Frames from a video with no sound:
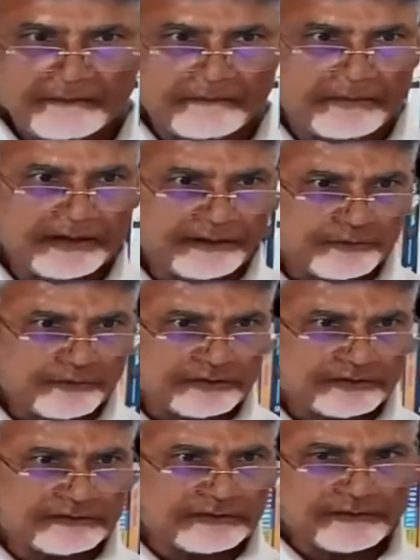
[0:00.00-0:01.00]

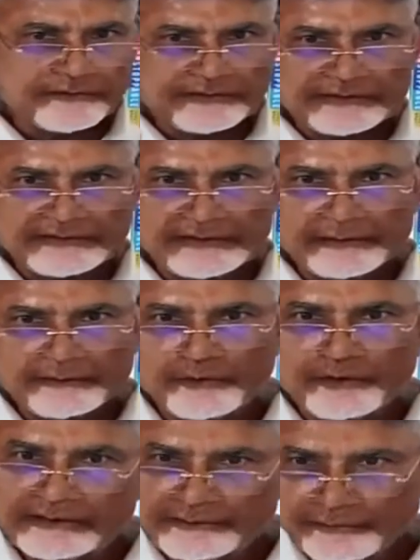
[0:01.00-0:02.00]
Microsoft
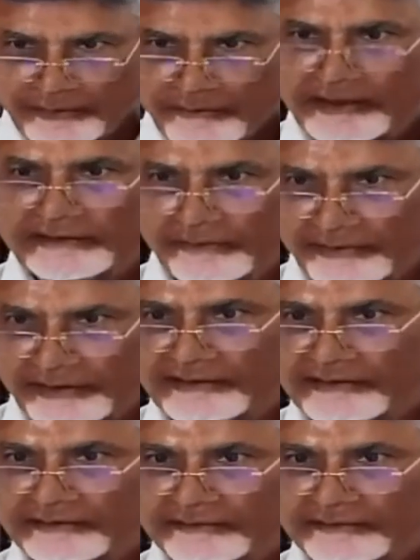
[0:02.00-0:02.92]
CEO is from Andhra Pradesh.